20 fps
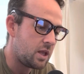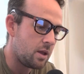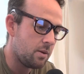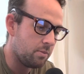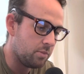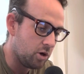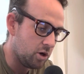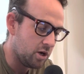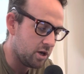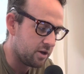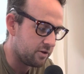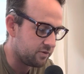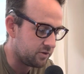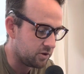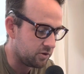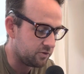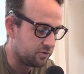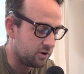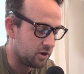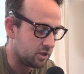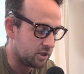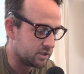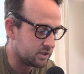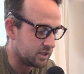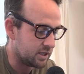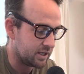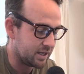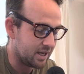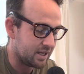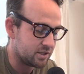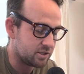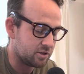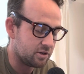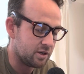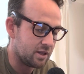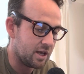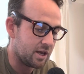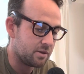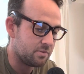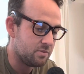But if you fall into the category
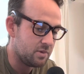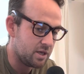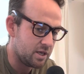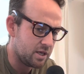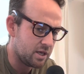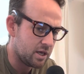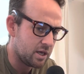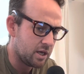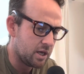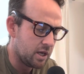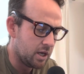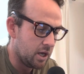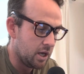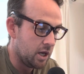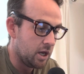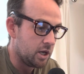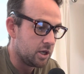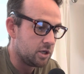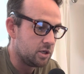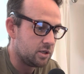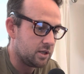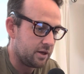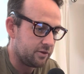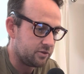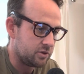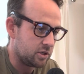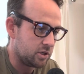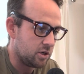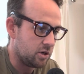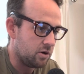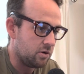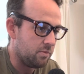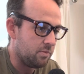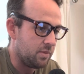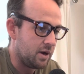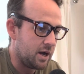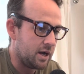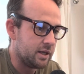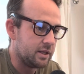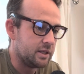like me, you'll have to go and
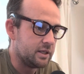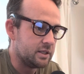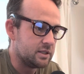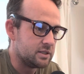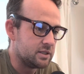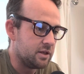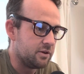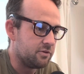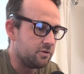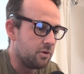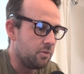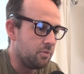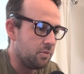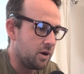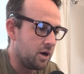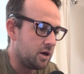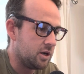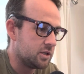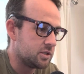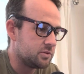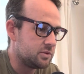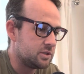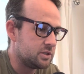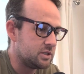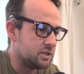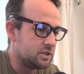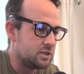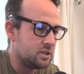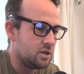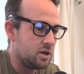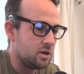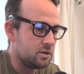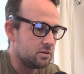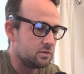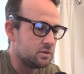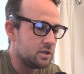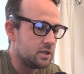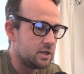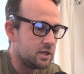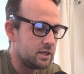buy these different parts, which is not,
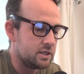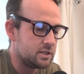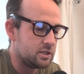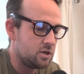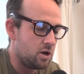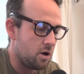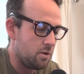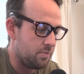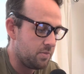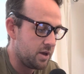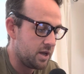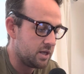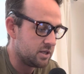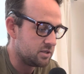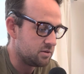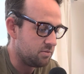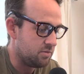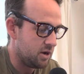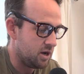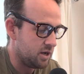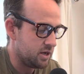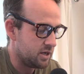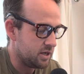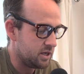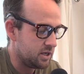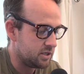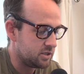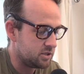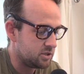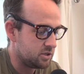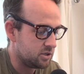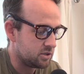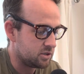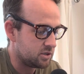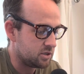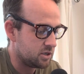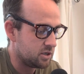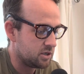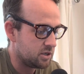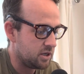it's not a pain to buy it. It's
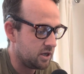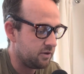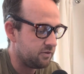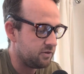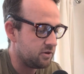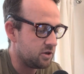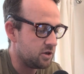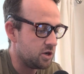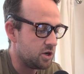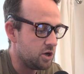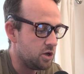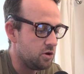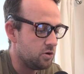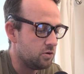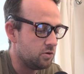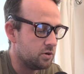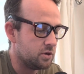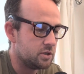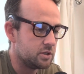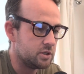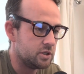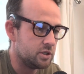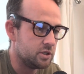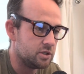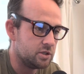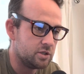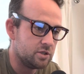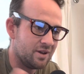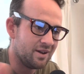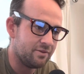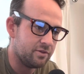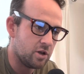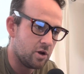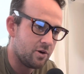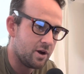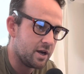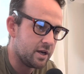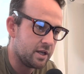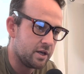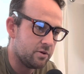just, if you're new, you have no
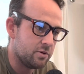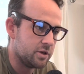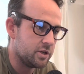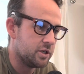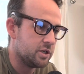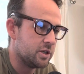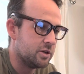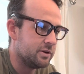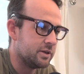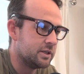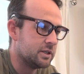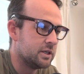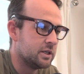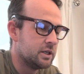idea what you're doing.